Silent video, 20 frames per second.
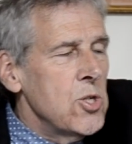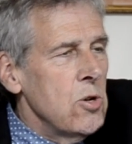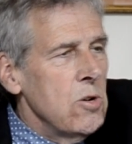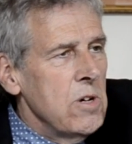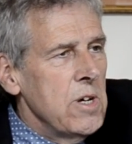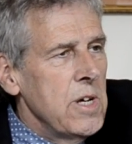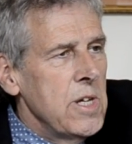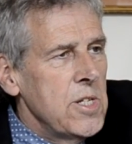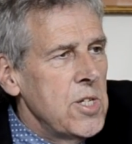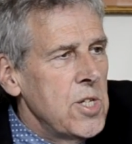
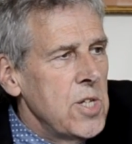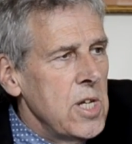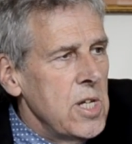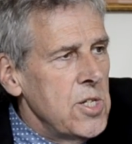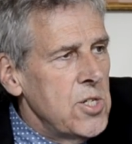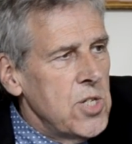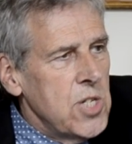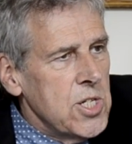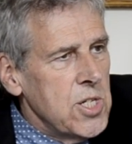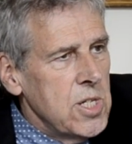or
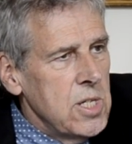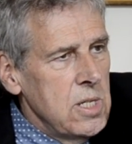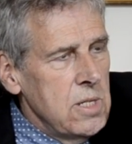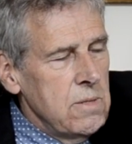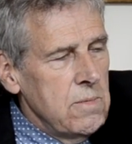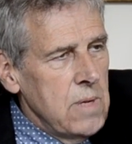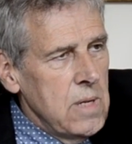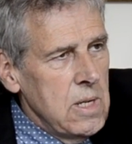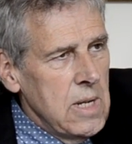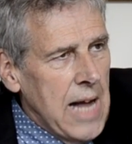it's just
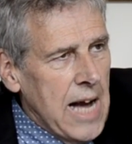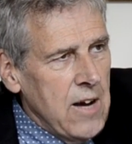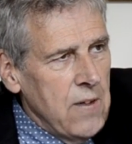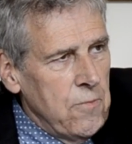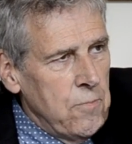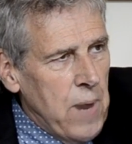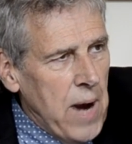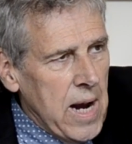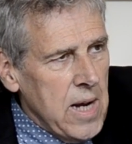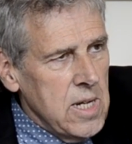a lack
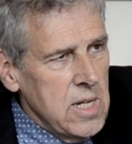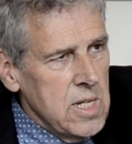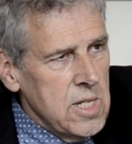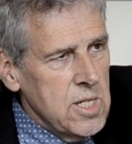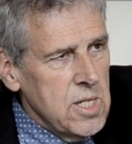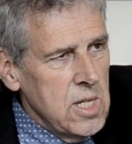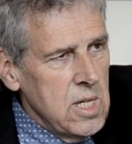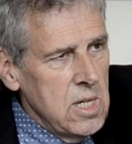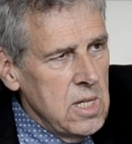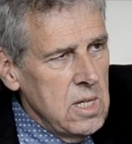of
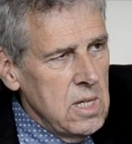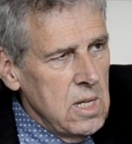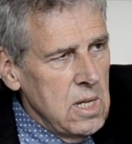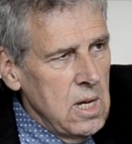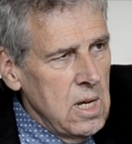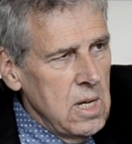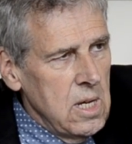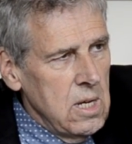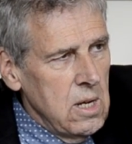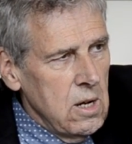practice,
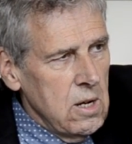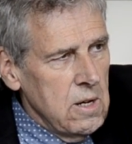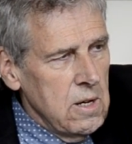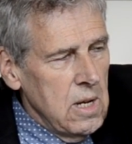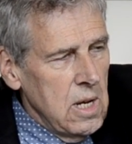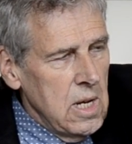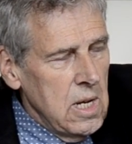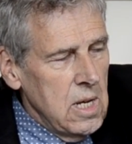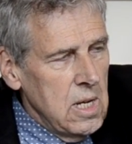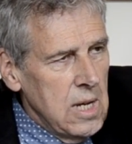a
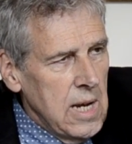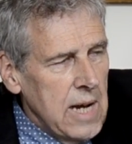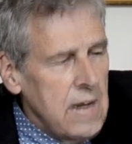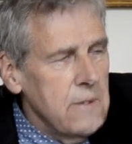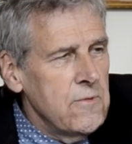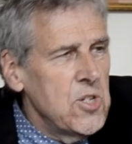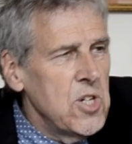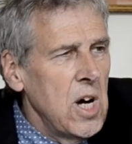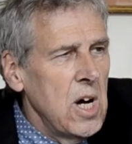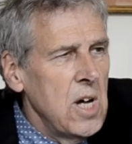lack
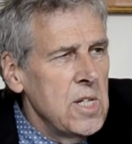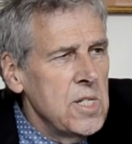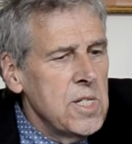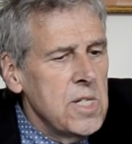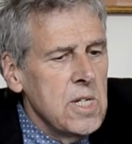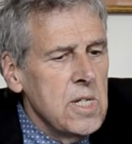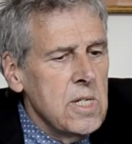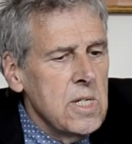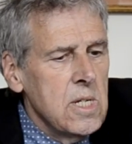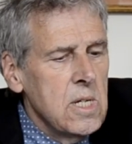of
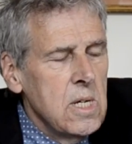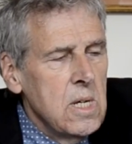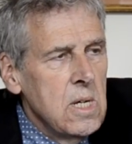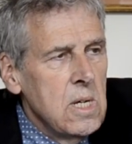chances?